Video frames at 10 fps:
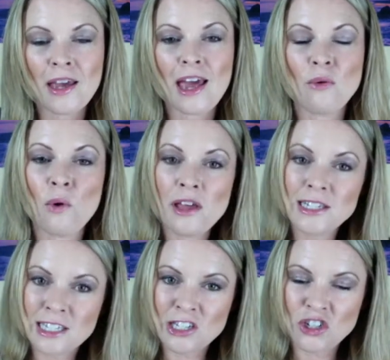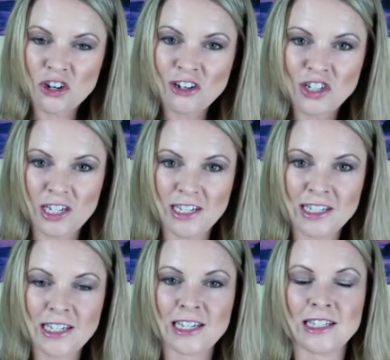And what discharge
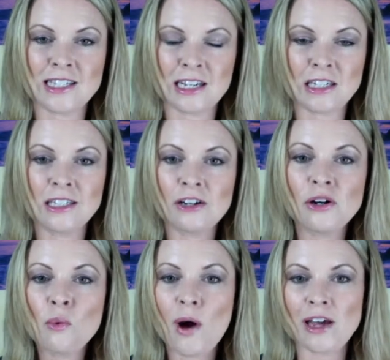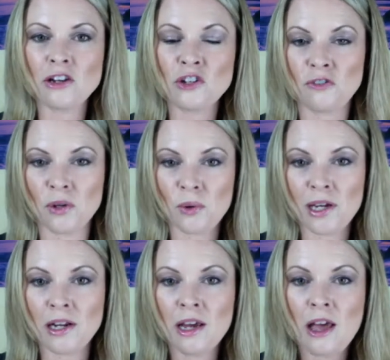is, is a clear to whitish
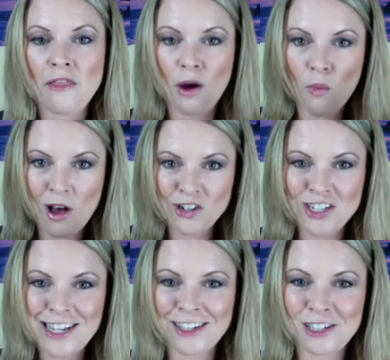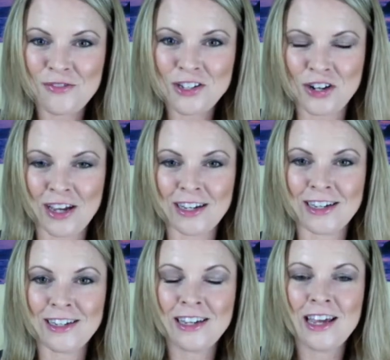fluid that washes out the
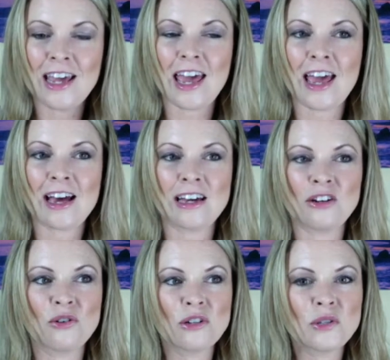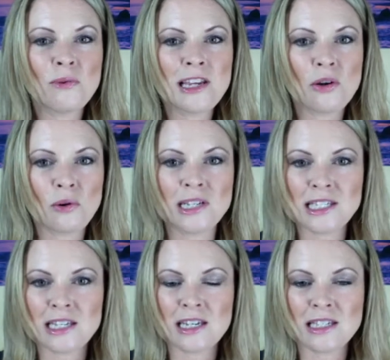vagina. And girls may
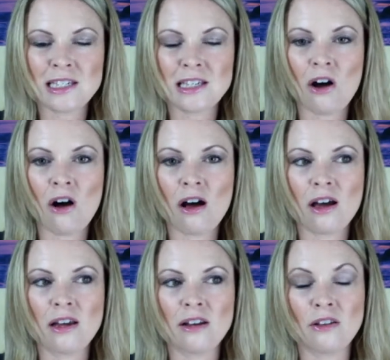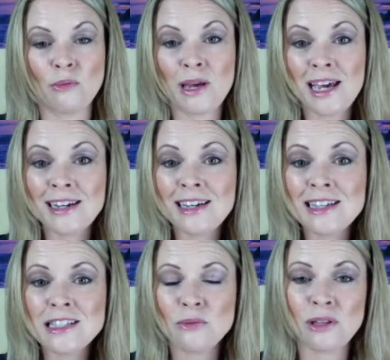notice this on their
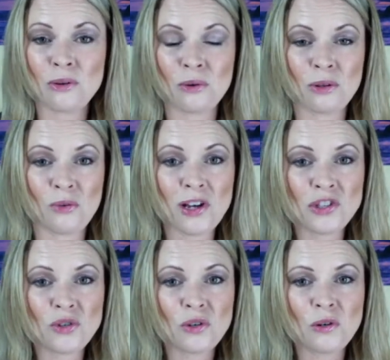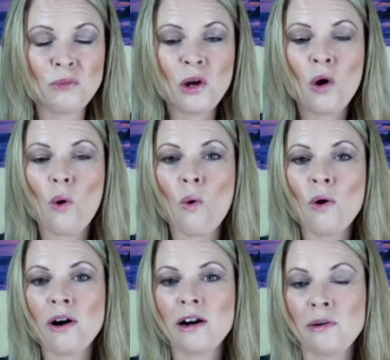panties when they go to the restroom
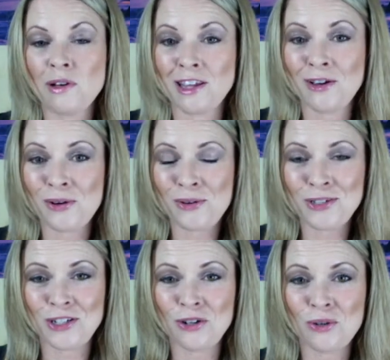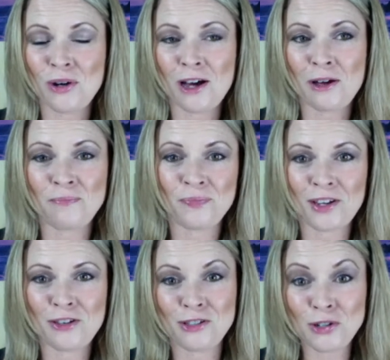or when they go to um,
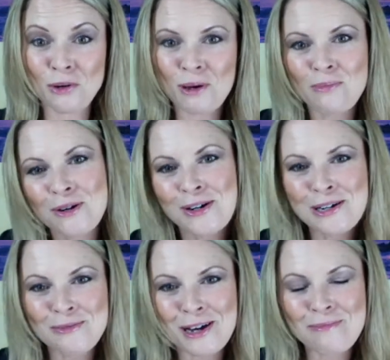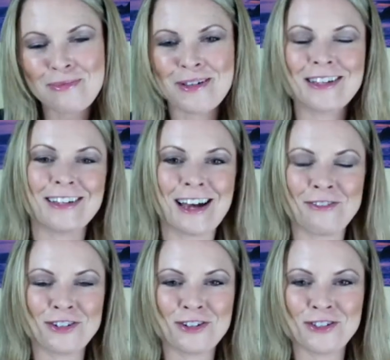use toilet paper and wipe
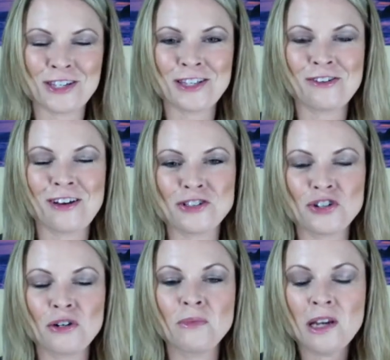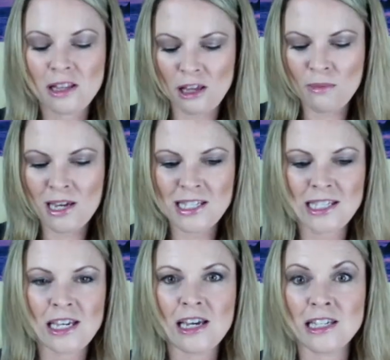after using the restroom. They may
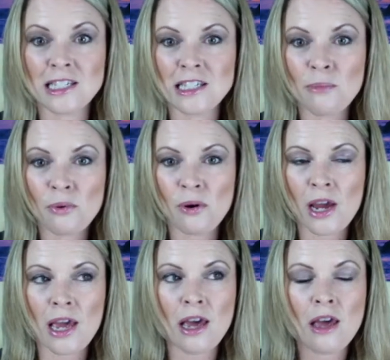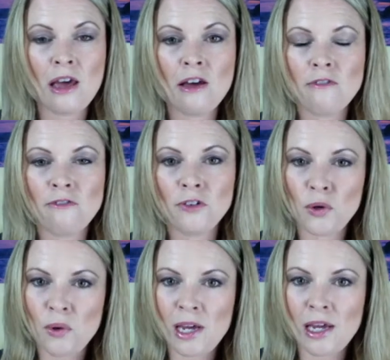see a slippery
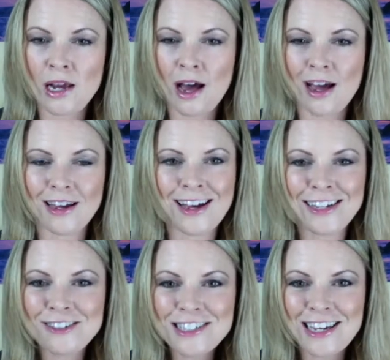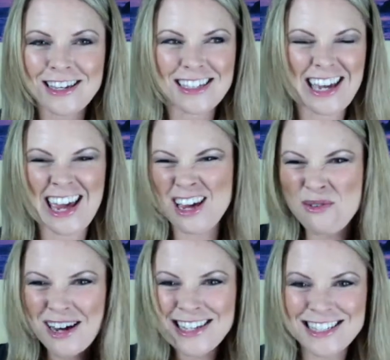fluid, uh, kind of looks like egg
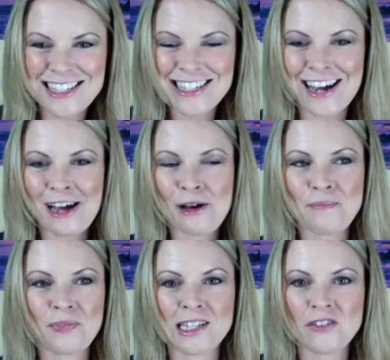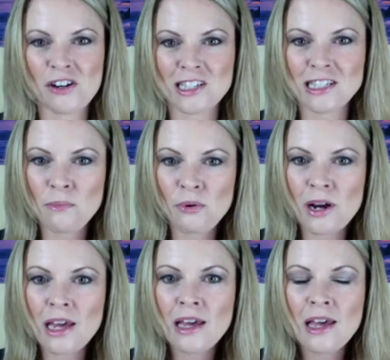whites. Um, it's very
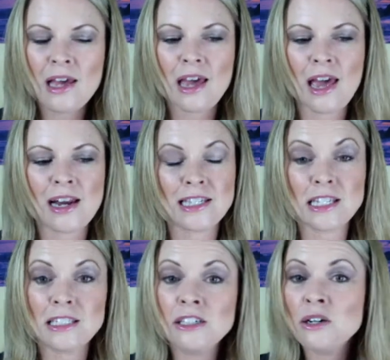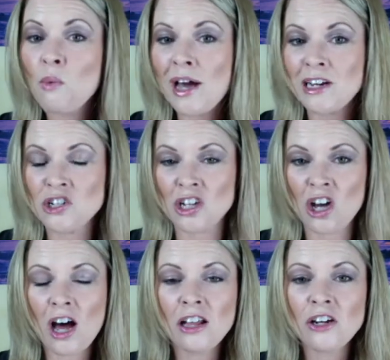slippery and it's clear to whitish in
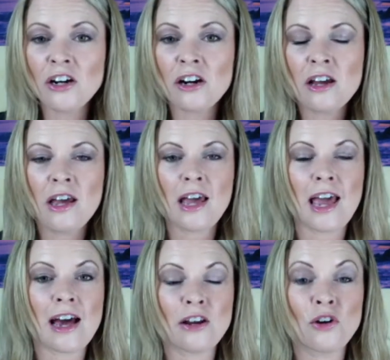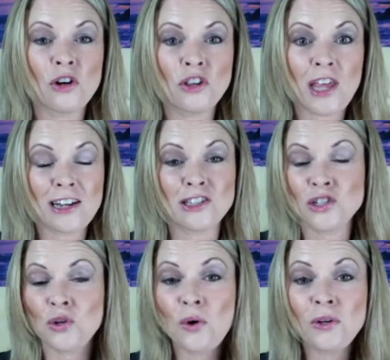color, and that is
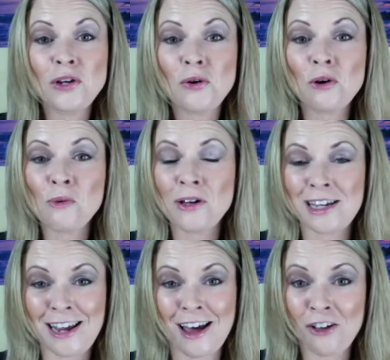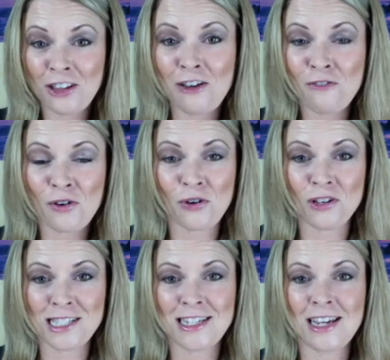totally normal and healthy for
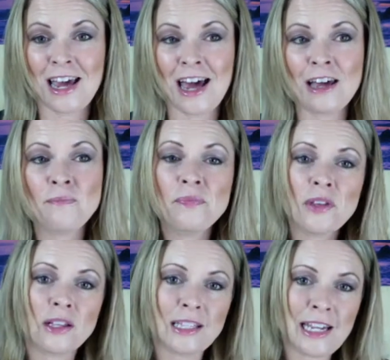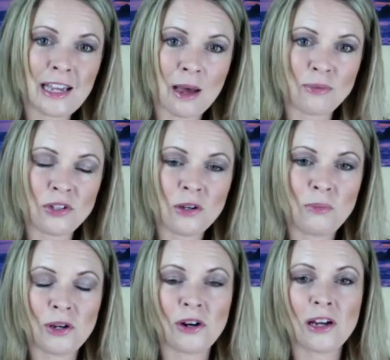girls to get leading up to their
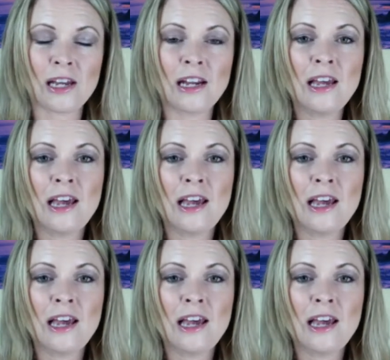period.